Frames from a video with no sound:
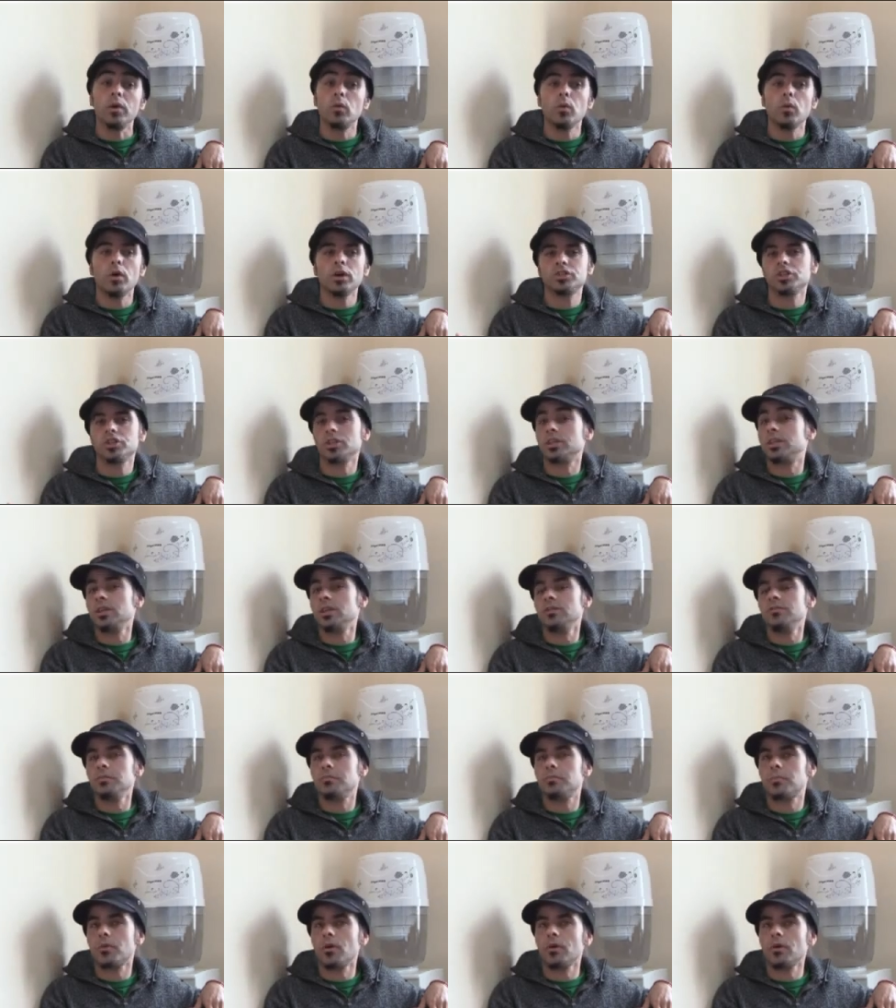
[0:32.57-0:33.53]
watch a
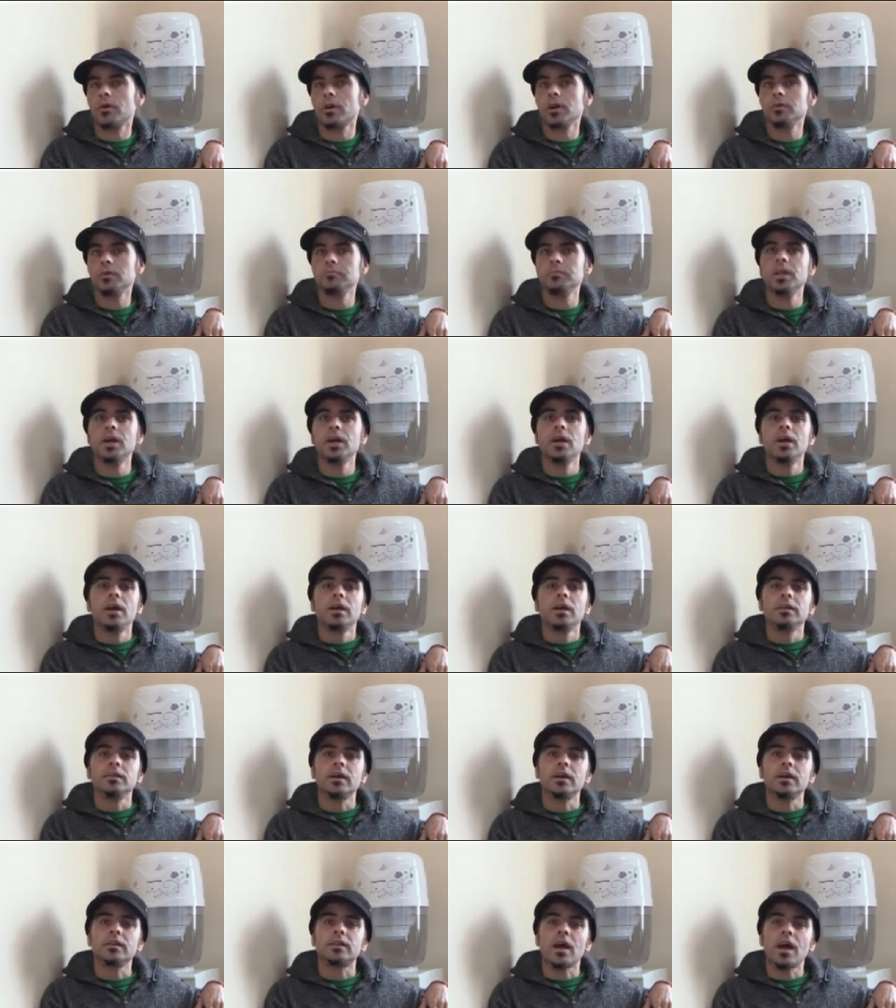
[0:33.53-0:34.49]
TV program
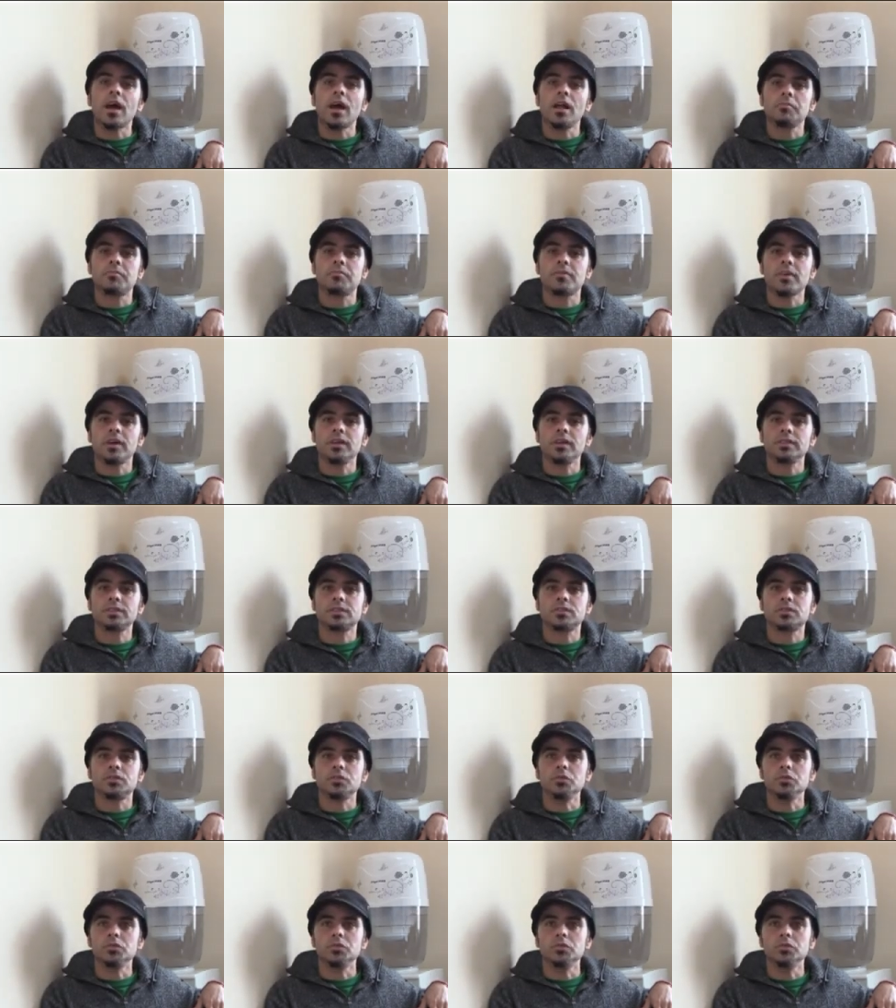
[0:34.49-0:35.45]
that helps
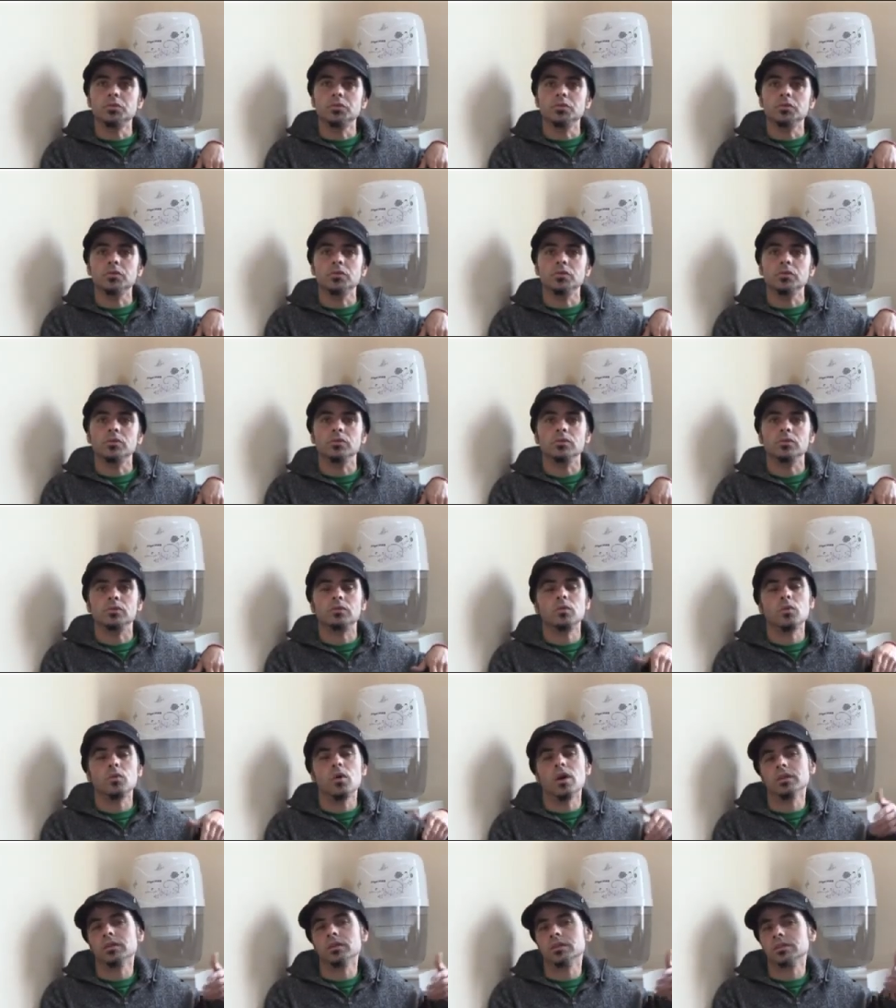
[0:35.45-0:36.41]
us
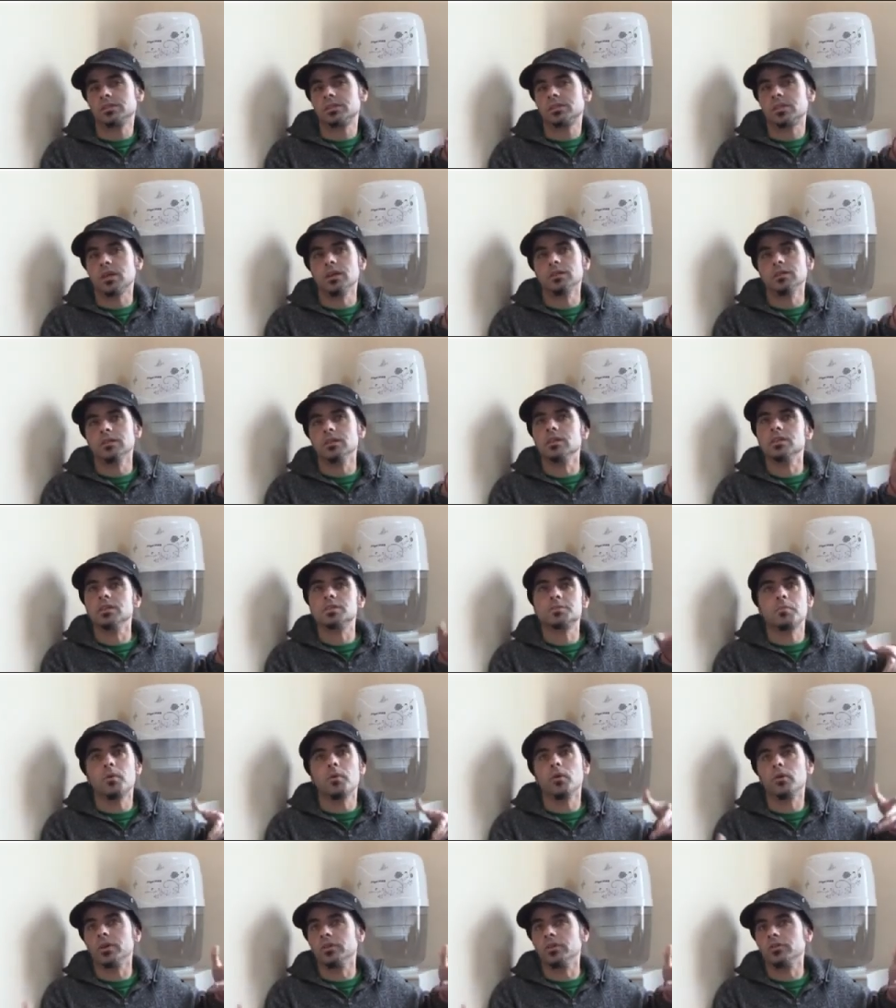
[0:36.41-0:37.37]
to understand the
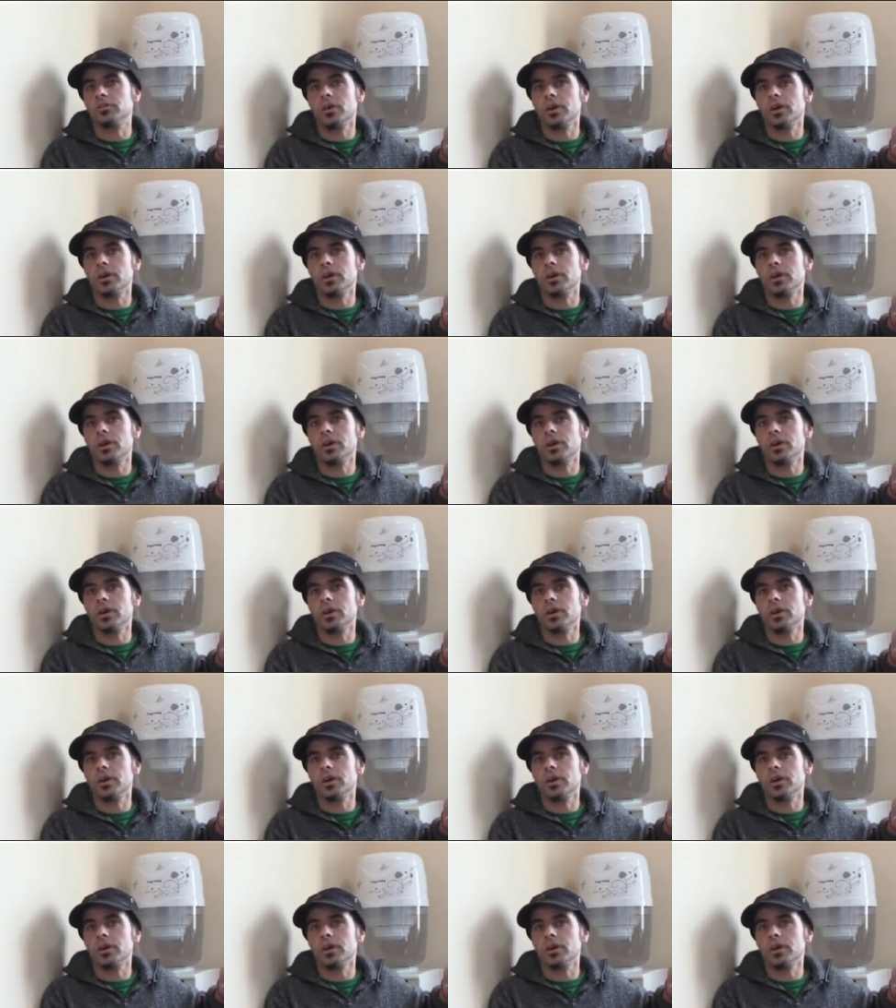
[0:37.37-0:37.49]
spoken